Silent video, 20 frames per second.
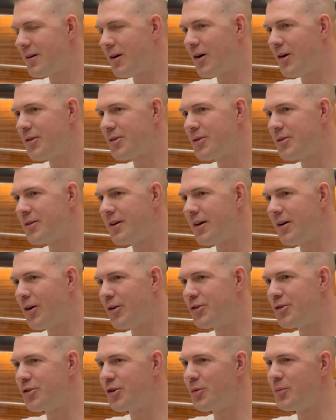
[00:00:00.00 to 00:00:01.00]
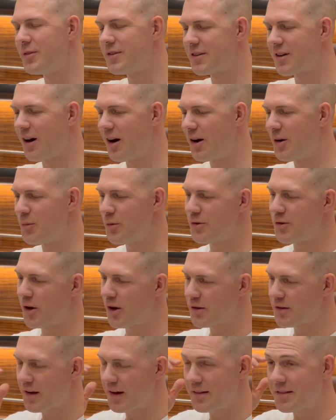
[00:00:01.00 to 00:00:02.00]
Also, the autonomous car would
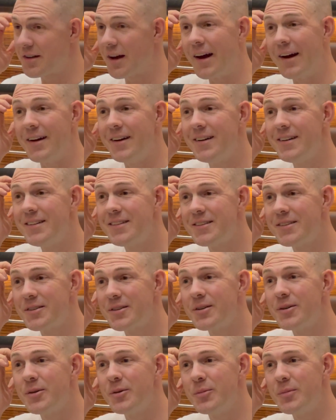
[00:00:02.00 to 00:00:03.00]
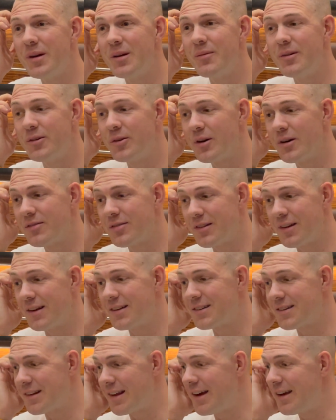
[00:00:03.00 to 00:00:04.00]
not get tired, so maybe you have
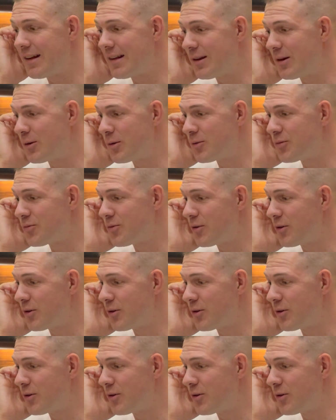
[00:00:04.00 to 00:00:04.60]
less likelihood for